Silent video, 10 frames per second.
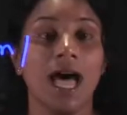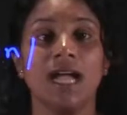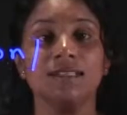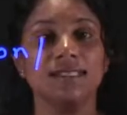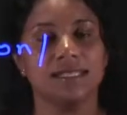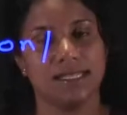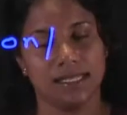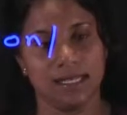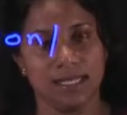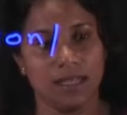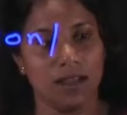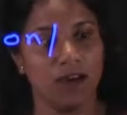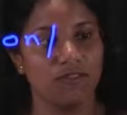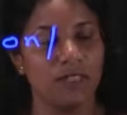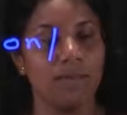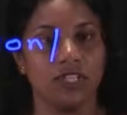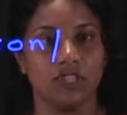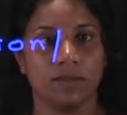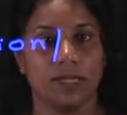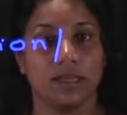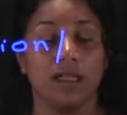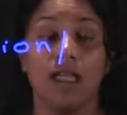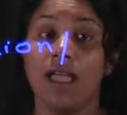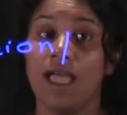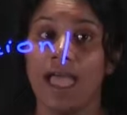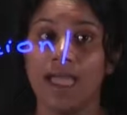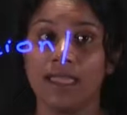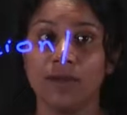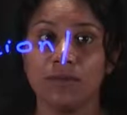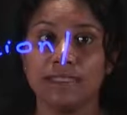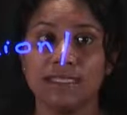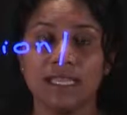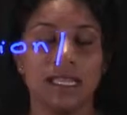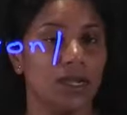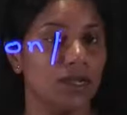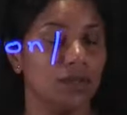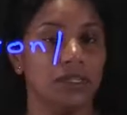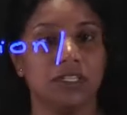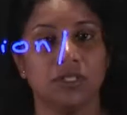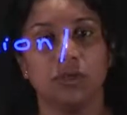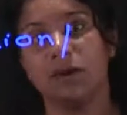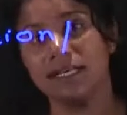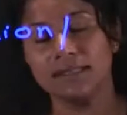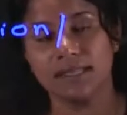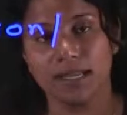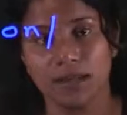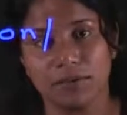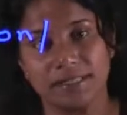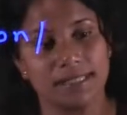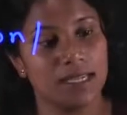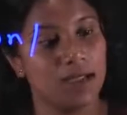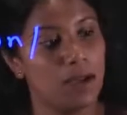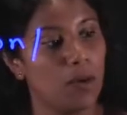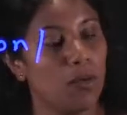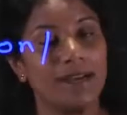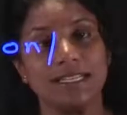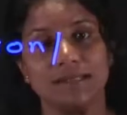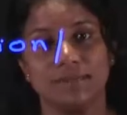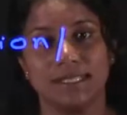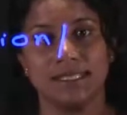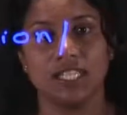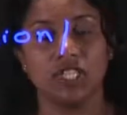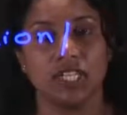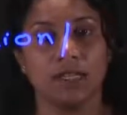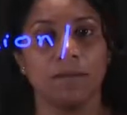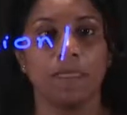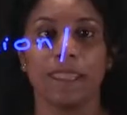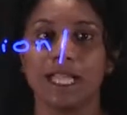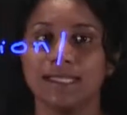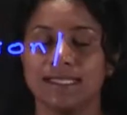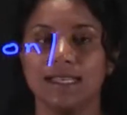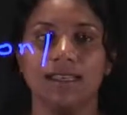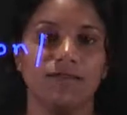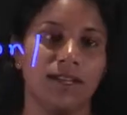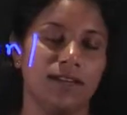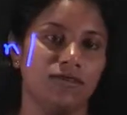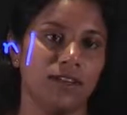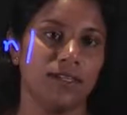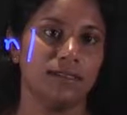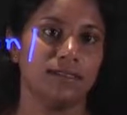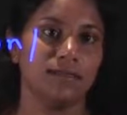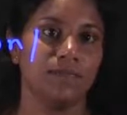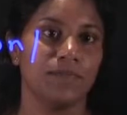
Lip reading: uncertainty of the measurement, accuracy. You need to know what is accuracy, what is precision, significant figures,